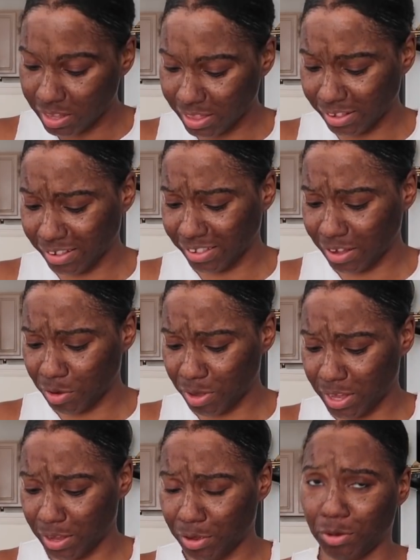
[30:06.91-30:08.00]
This is so
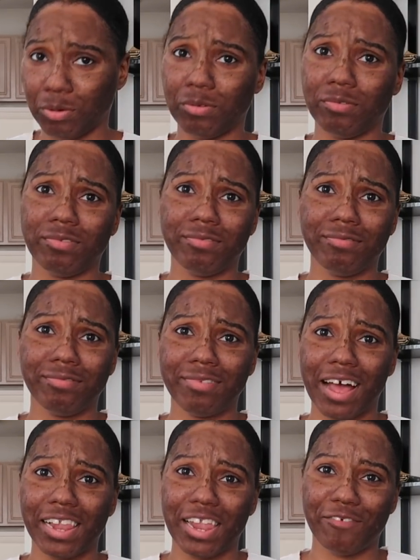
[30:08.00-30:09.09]
cute.
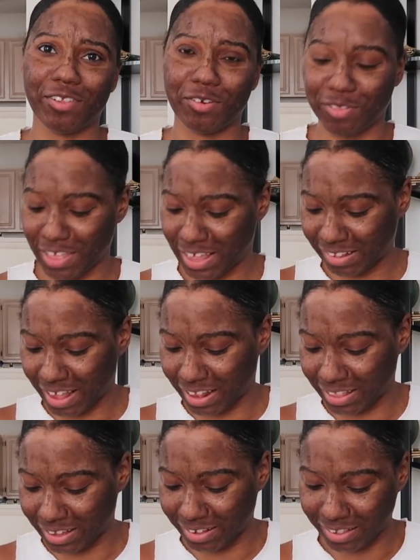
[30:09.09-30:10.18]
I love little things like
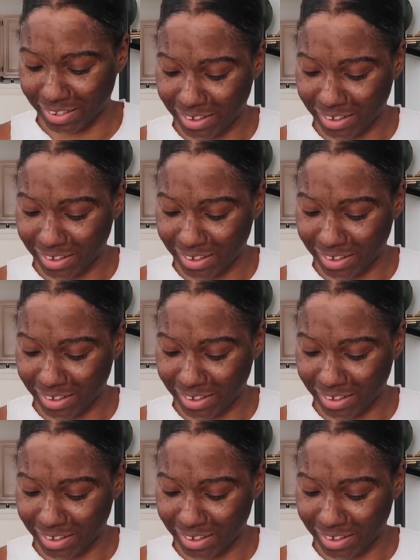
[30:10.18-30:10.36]
this.